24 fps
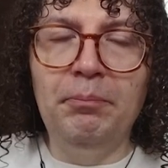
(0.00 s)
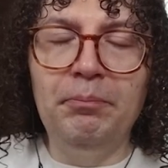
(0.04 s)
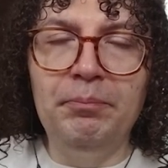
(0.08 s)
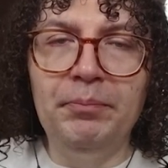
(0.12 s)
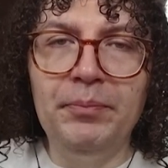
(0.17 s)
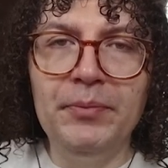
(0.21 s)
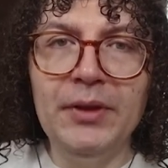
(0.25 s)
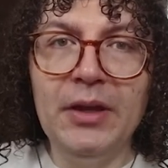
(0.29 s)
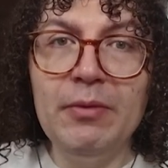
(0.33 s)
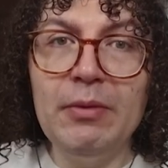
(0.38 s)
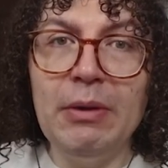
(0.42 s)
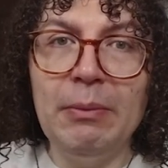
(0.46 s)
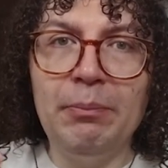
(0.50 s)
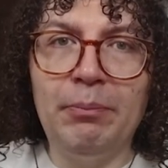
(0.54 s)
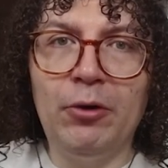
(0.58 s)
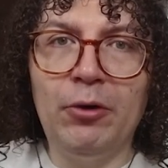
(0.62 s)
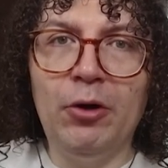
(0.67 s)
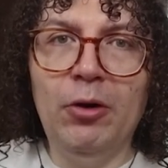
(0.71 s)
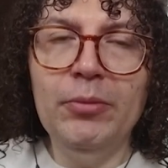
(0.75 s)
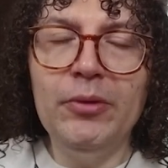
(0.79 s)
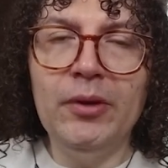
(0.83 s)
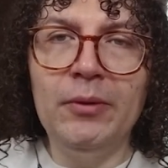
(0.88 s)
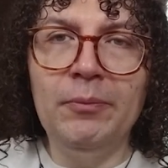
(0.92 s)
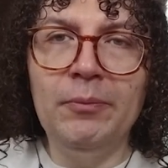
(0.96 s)
give a
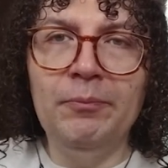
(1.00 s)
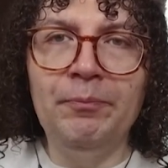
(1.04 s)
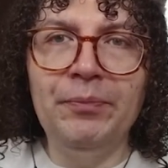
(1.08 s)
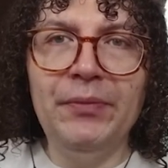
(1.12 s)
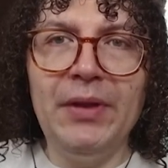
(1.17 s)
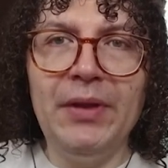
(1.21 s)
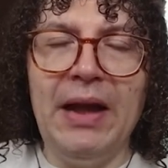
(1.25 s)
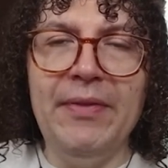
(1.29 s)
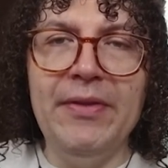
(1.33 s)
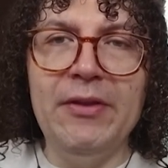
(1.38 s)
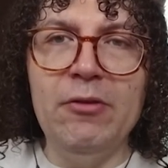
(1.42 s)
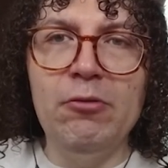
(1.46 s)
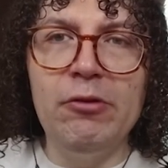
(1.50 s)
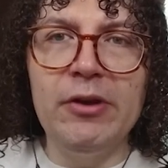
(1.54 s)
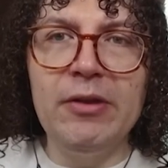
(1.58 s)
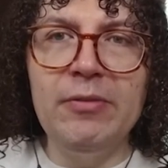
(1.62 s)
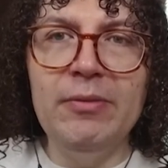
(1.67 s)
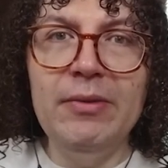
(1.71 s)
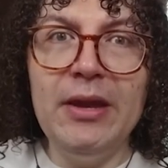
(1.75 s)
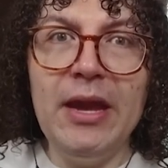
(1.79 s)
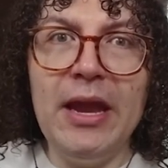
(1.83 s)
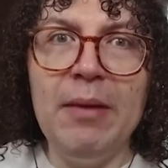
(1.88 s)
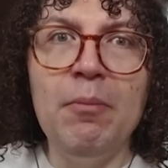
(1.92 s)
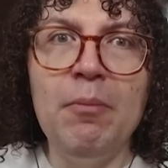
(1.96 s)
prompt and it will give me
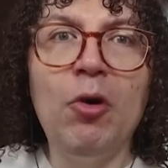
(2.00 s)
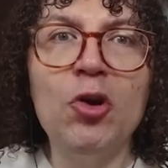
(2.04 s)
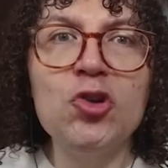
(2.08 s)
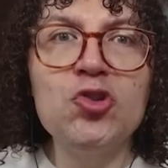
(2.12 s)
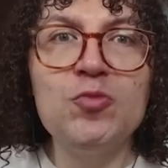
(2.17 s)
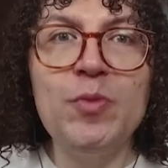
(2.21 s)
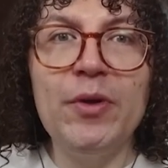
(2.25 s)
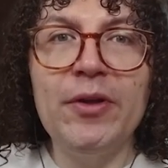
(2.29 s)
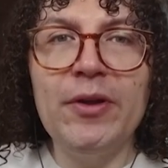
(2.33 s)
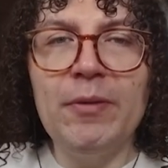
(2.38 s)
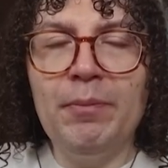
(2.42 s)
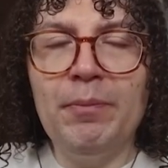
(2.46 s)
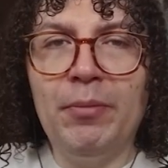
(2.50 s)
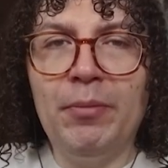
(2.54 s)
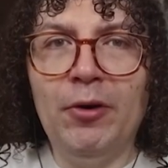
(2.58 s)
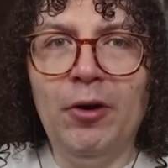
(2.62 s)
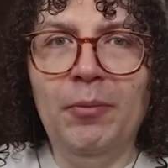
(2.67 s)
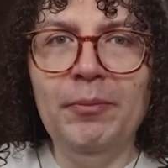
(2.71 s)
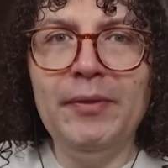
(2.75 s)
a much better prompt.